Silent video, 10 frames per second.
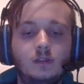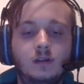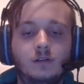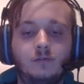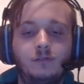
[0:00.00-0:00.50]

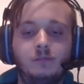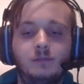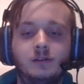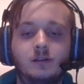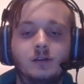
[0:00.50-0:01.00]
Uh, 50
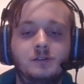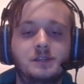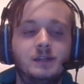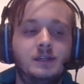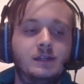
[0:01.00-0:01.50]
million yes,
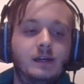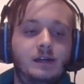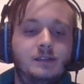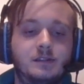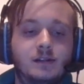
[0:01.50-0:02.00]
accounts.
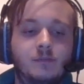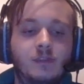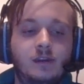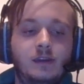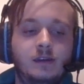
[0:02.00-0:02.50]
Correct.
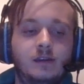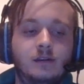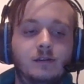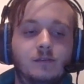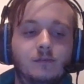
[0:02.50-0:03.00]
And um,
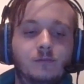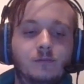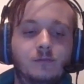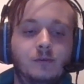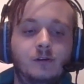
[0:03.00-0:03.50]
they
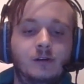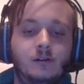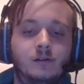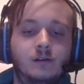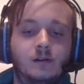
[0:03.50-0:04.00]

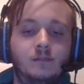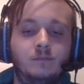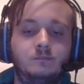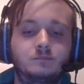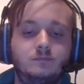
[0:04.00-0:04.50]
were
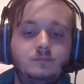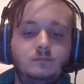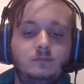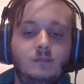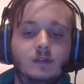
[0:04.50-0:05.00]
um,
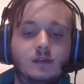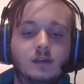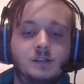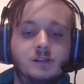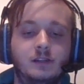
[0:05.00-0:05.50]

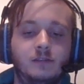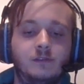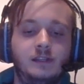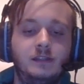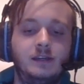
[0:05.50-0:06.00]
actually
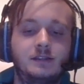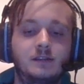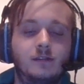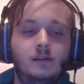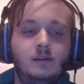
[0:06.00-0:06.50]

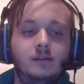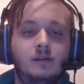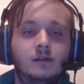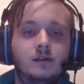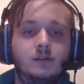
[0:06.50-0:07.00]
invalidating the
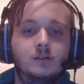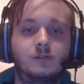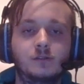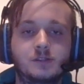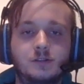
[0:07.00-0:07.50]

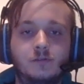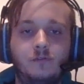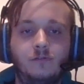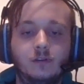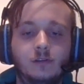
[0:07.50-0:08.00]
tokens
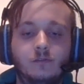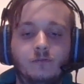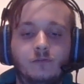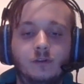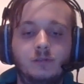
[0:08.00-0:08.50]
of uh,
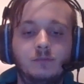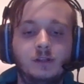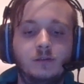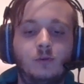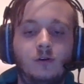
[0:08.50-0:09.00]
40
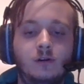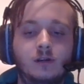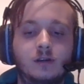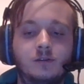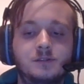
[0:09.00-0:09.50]
million more
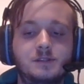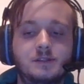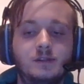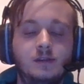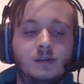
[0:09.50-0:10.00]

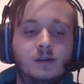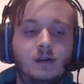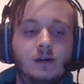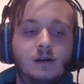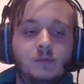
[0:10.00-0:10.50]
accounts
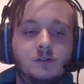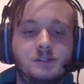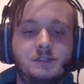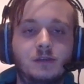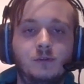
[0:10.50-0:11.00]
um,
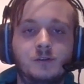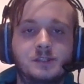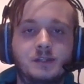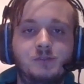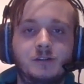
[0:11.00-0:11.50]
because they were
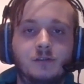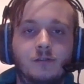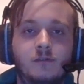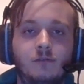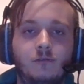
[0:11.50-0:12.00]
subject
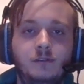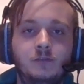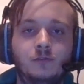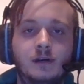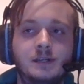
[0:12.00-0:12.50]
of the
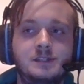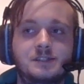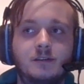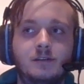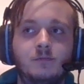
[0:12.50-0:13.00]
View
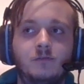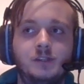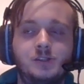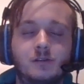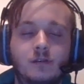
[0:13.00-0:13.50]
As um,
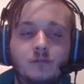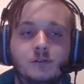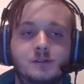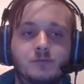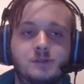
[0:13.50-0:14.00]
feature that
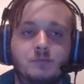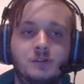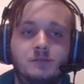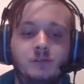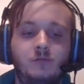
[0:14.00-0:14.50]
was
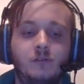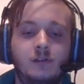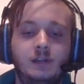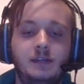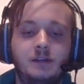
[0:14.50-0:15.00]
responsible for the
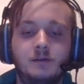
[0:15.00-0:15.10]
leak.